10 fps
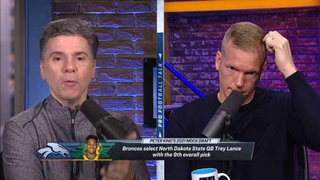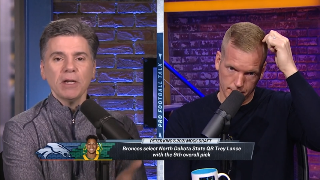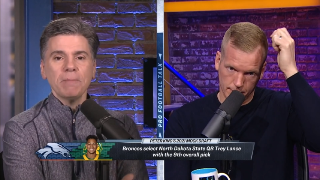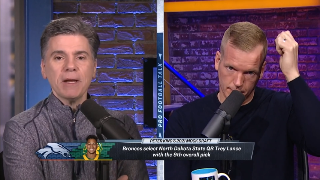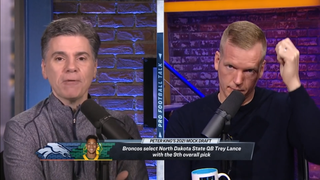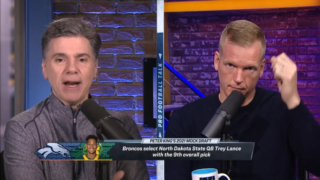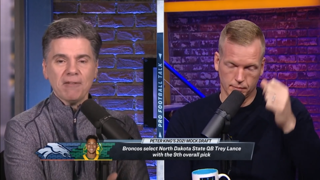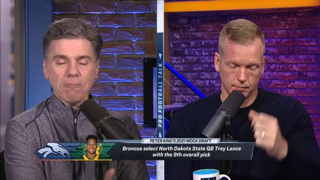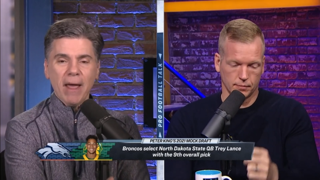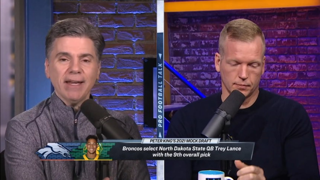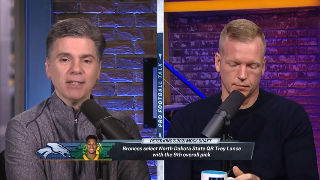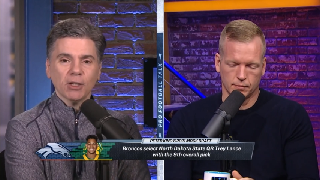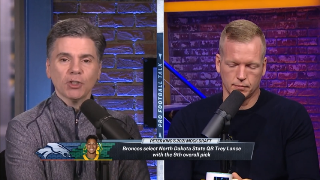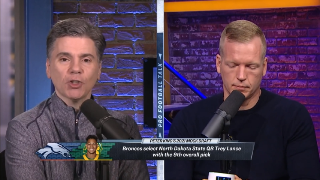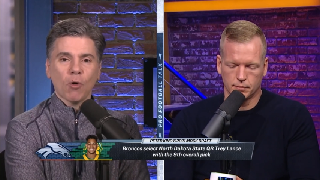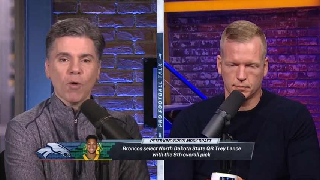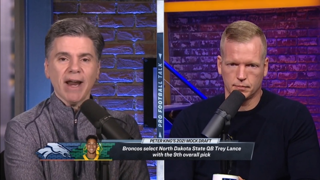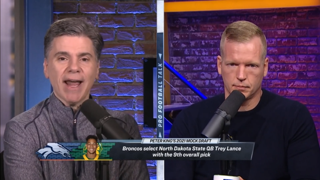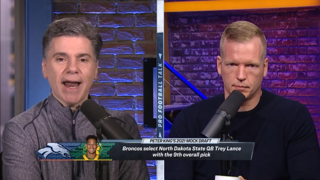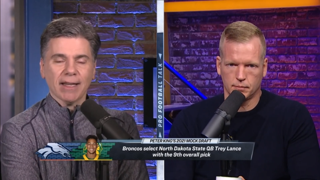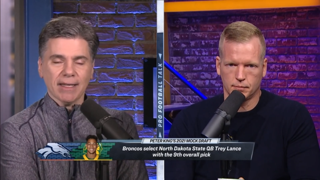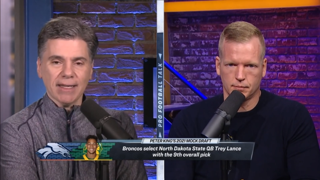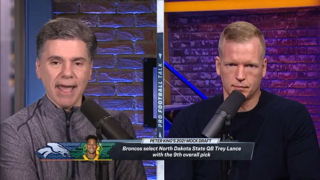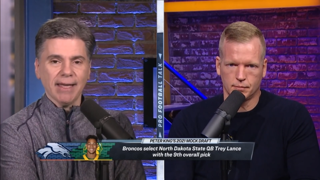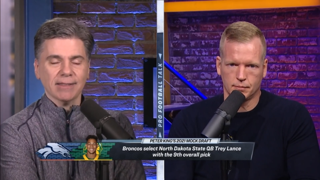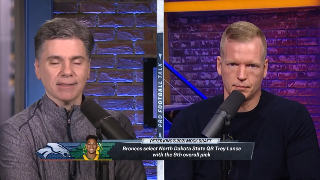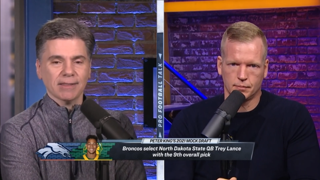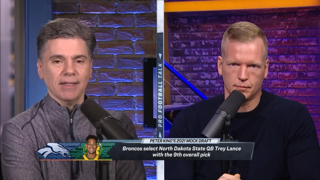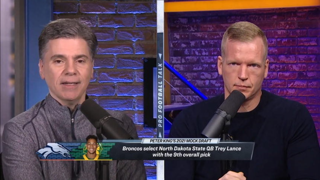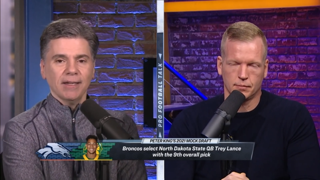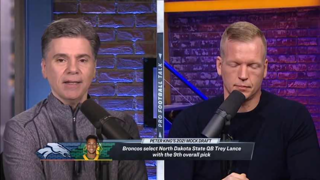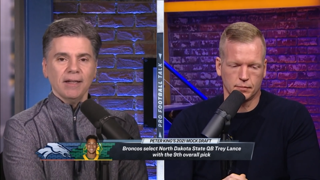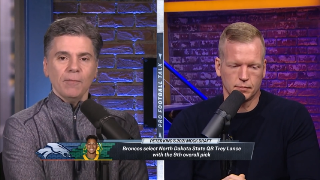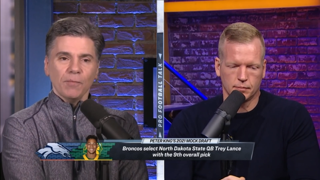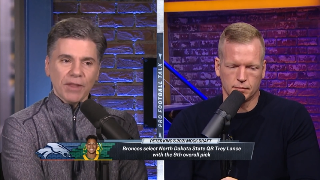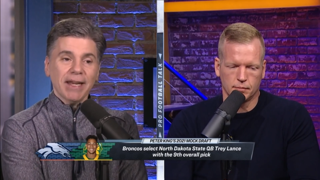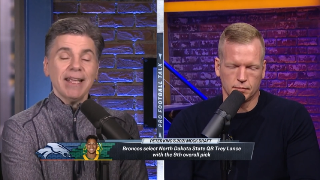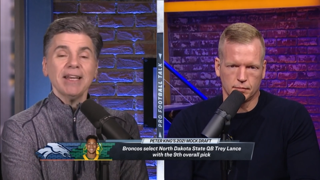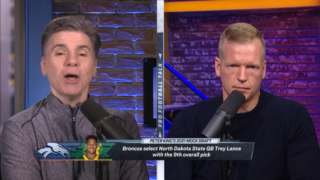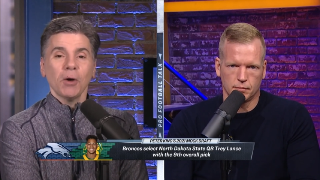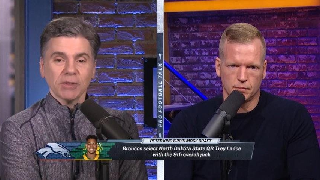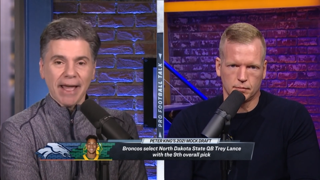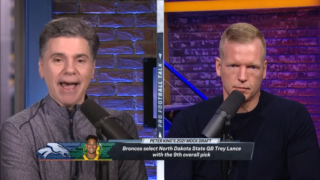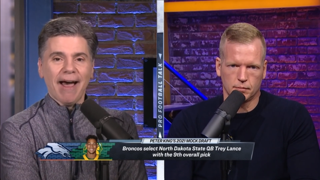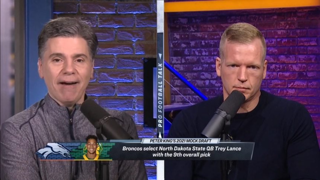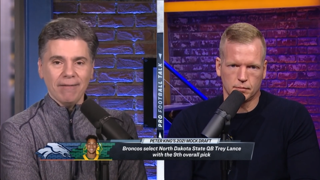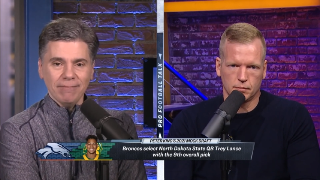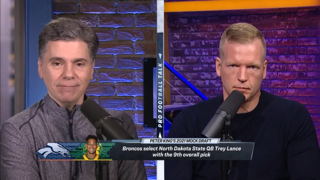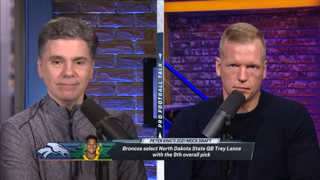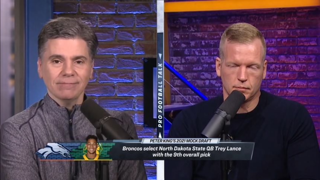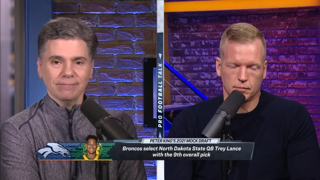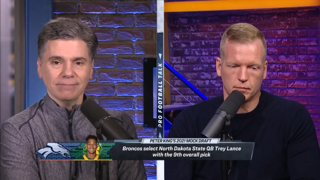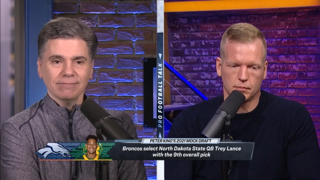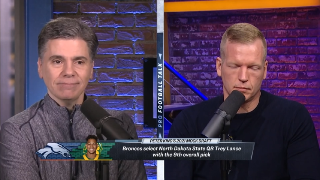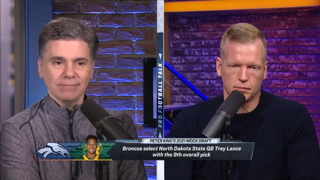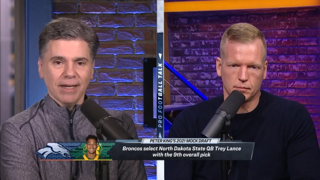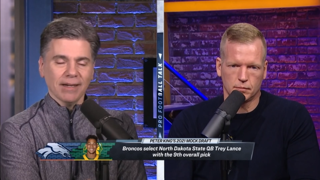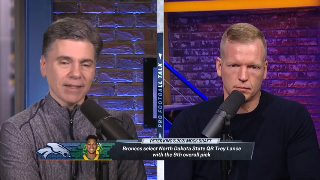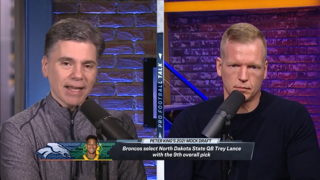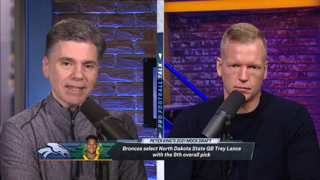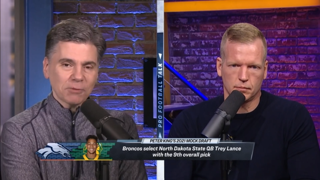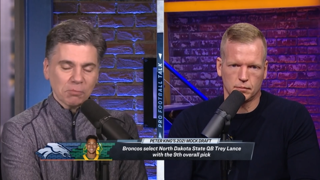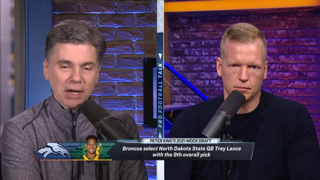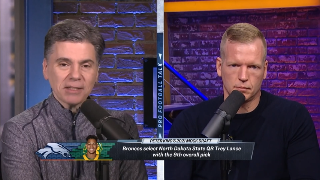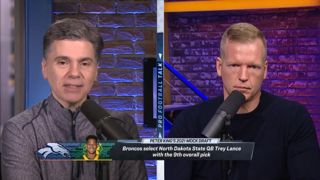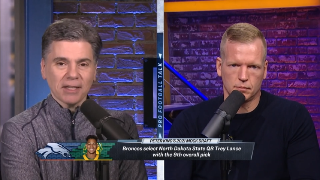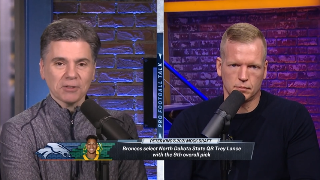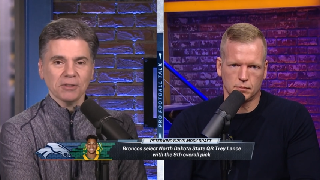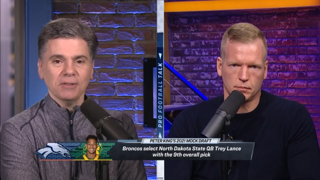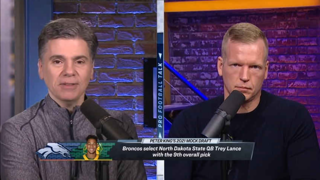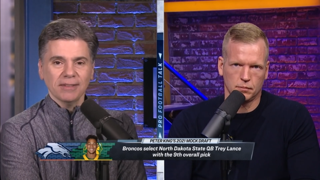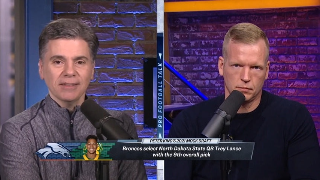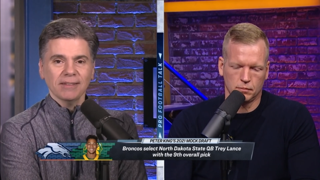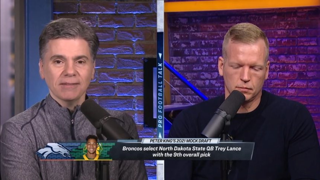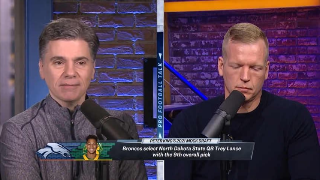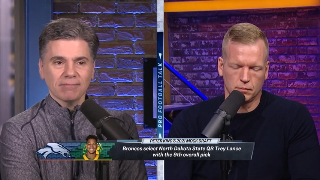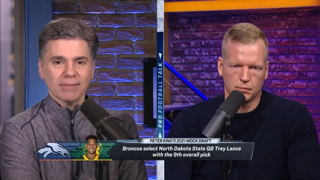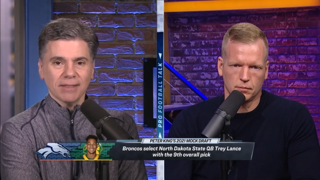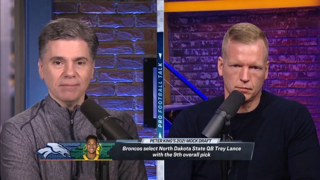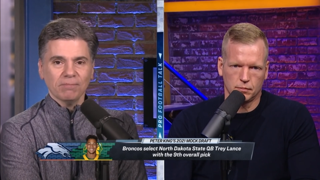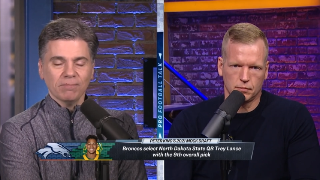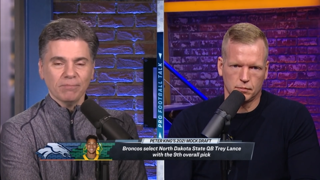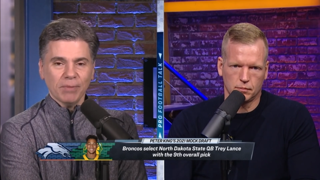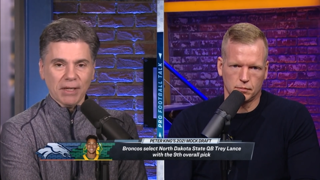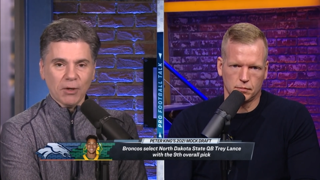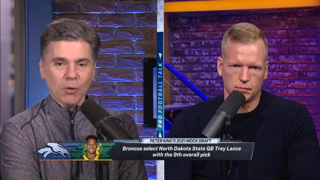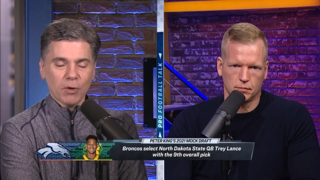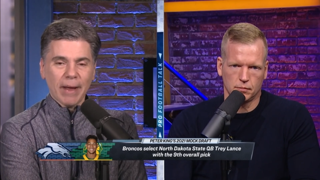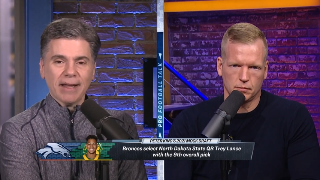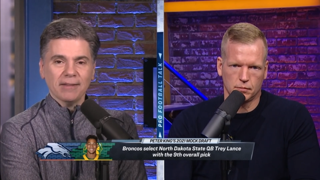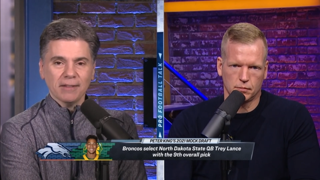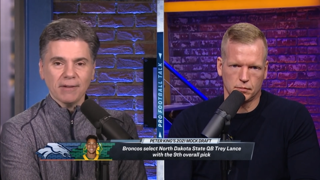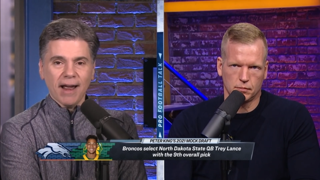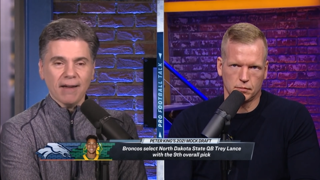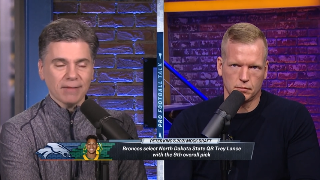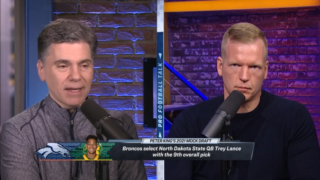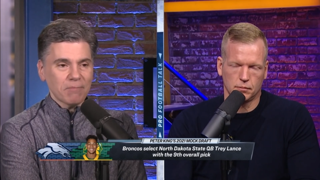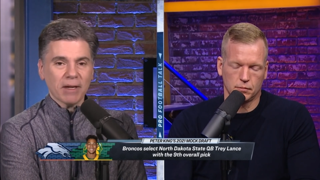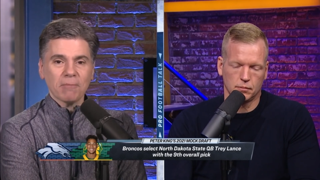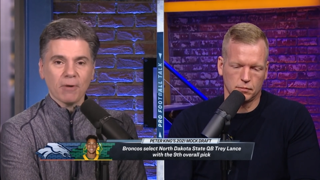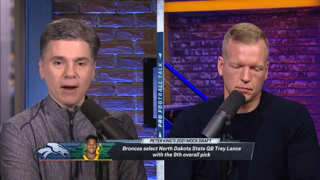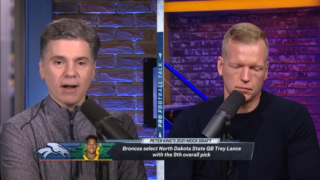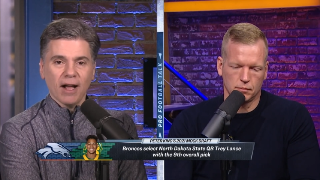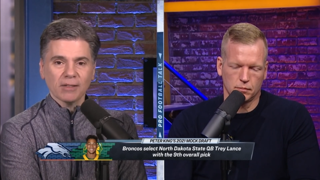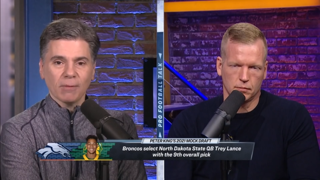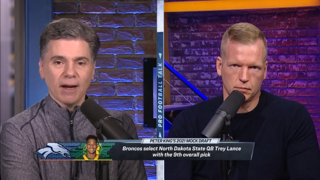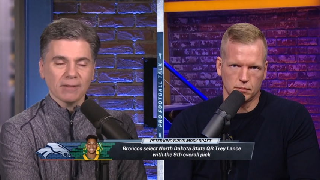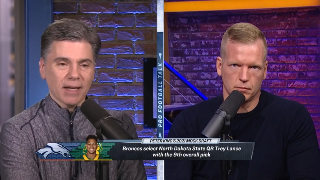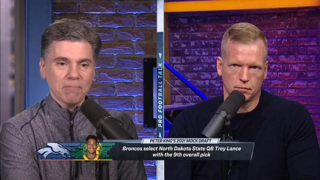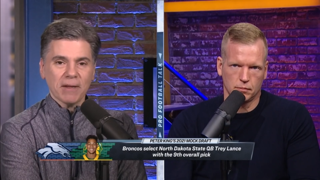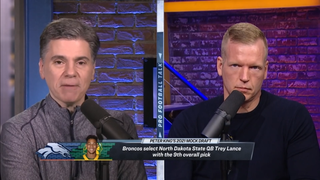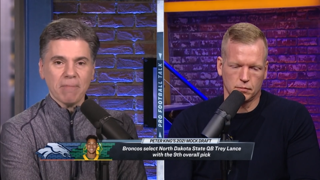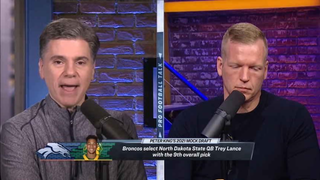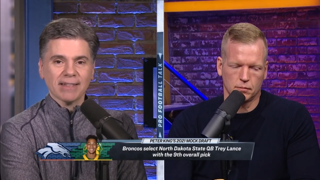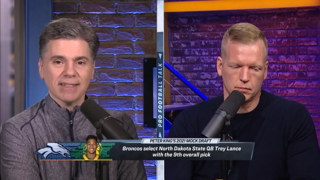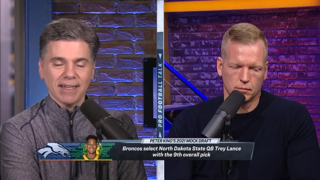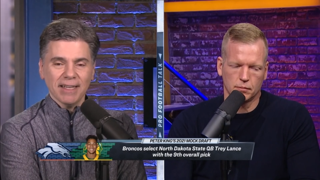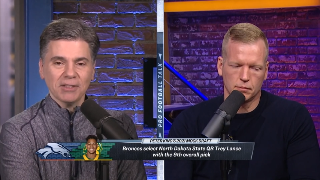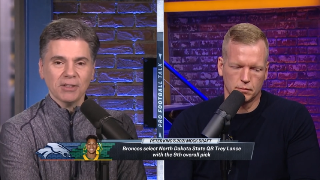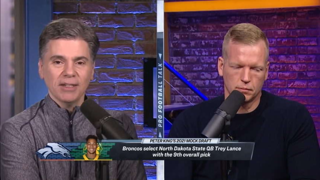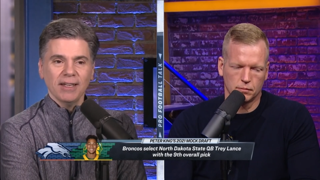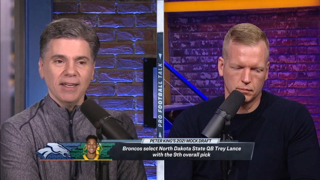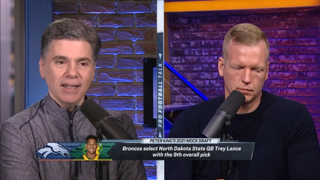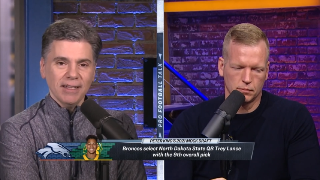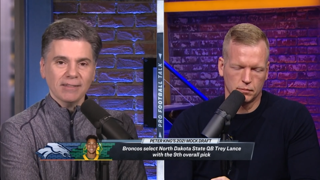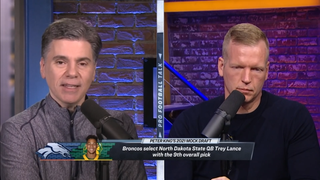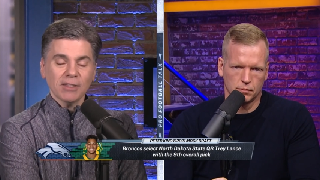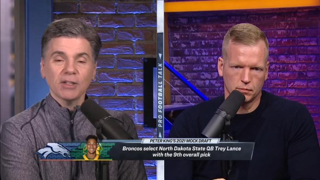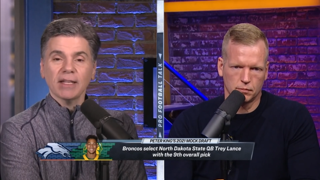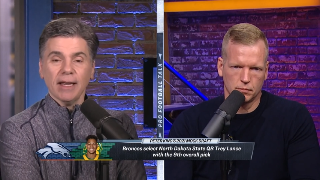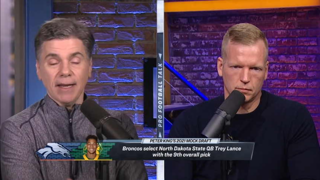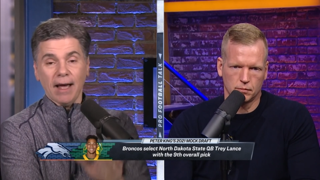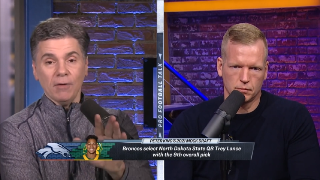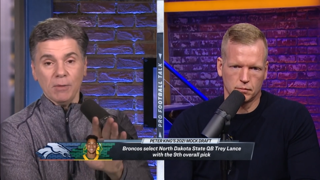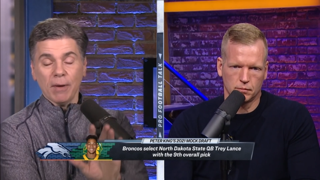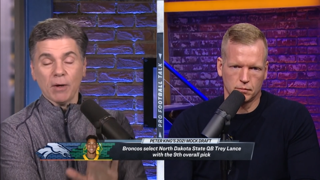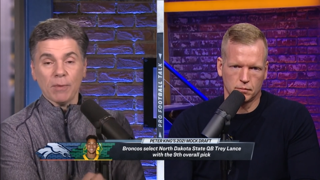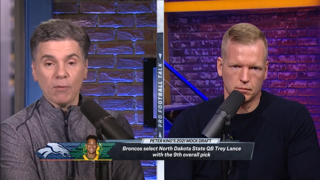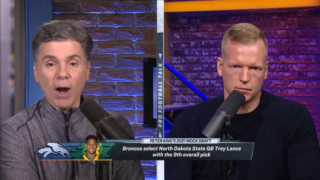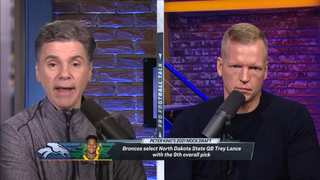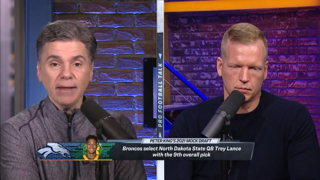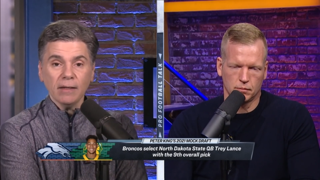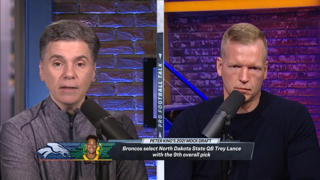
Speaker 1: wouldn't it be great if Paton could show right out of the gates that he knows how, unlike his predecessor, to pick a quarterback in the draft. He ain't picking Brock Osweiler. He's not picking Paxton Lynch. He's he's going to get now. He better be right,